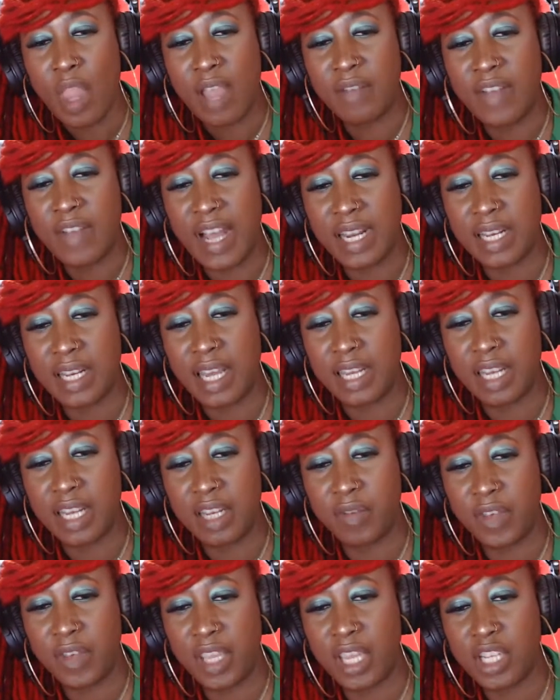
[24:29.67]
Valid
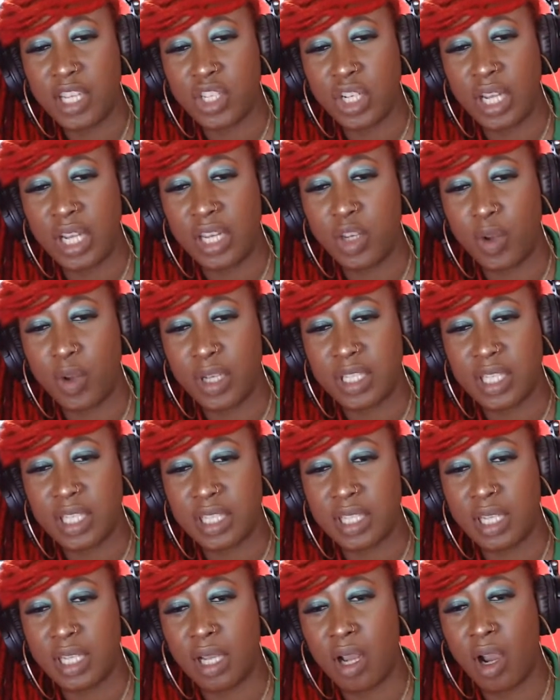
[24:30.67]
identification on your
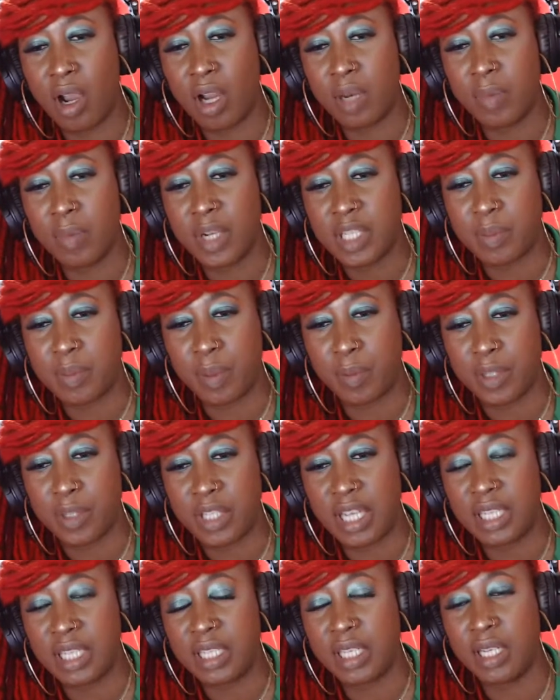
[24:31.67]
existing card must be
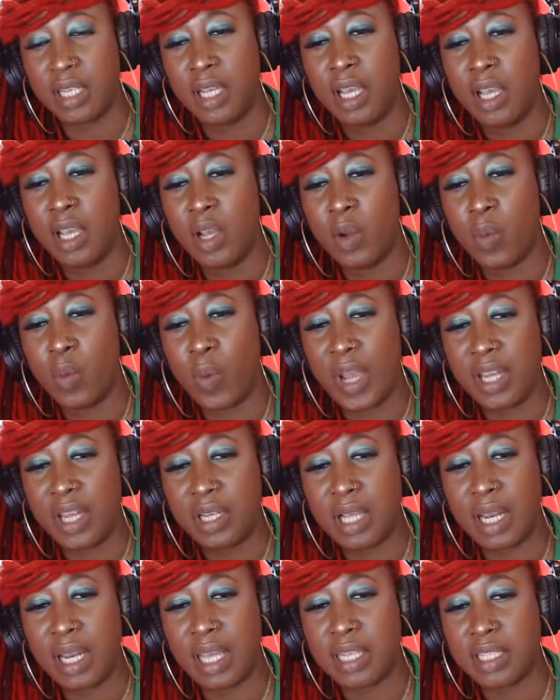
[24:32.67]
presented when
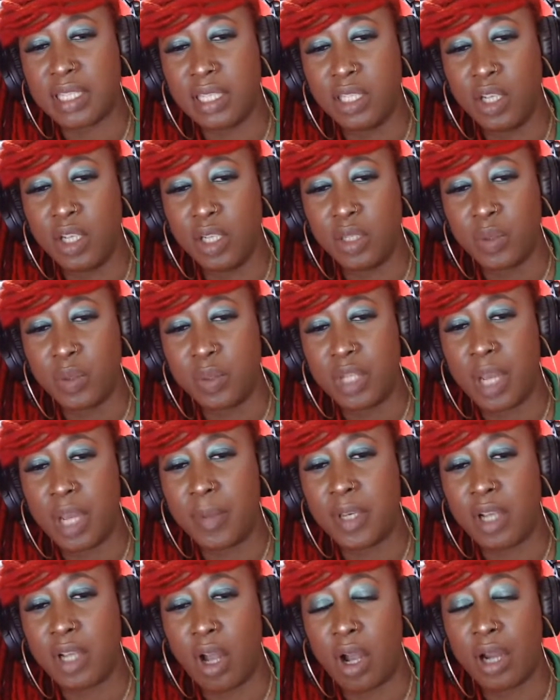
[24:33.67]
collecting your new
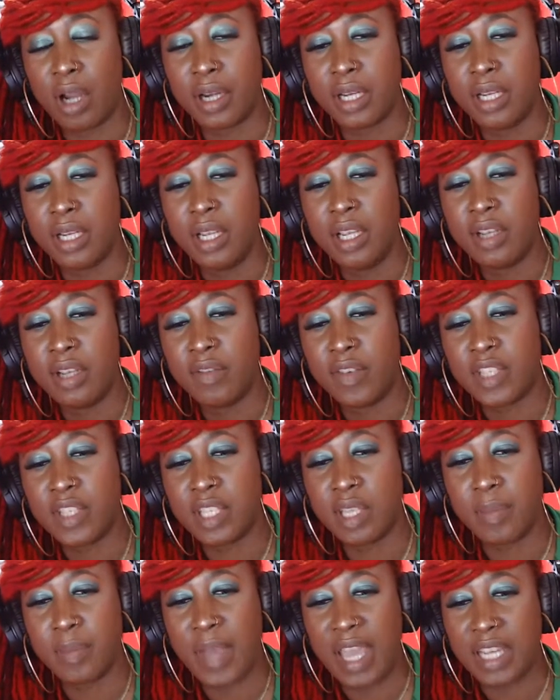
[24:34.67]
debit card.
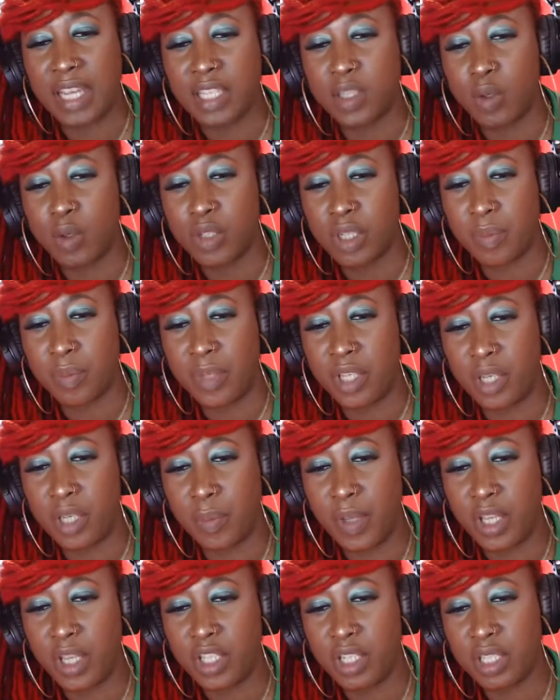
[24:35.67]
Visit the bank's social media
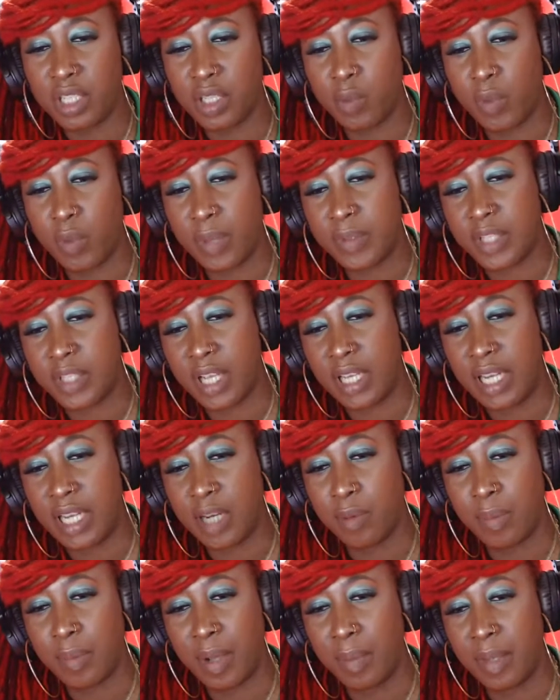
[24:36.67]
pages and website at
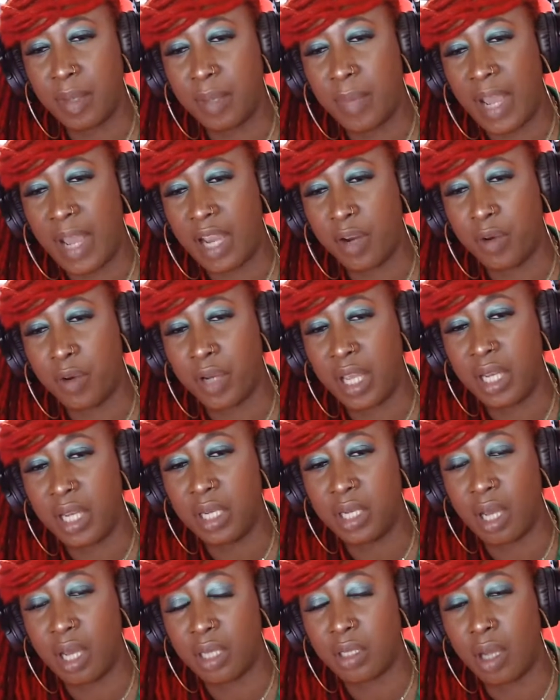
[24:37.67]

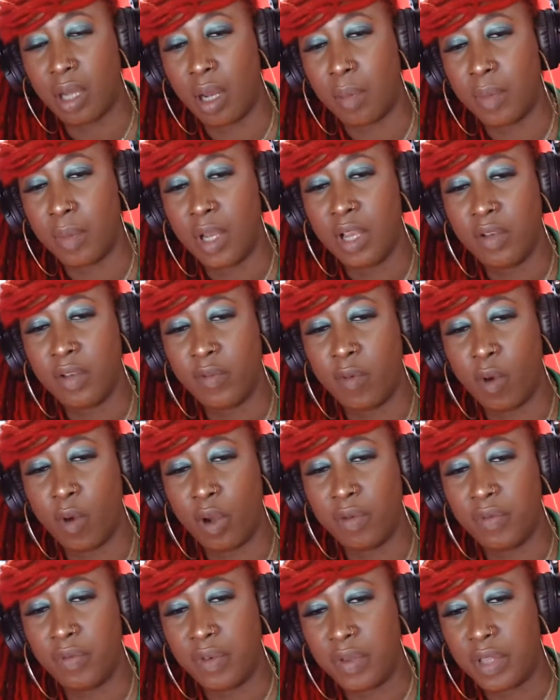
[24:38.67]
republicbankgrenada.com
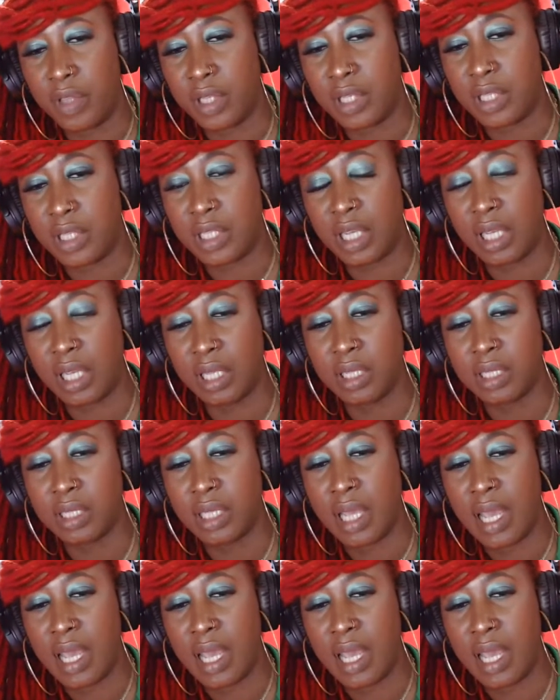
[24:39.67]
for further details.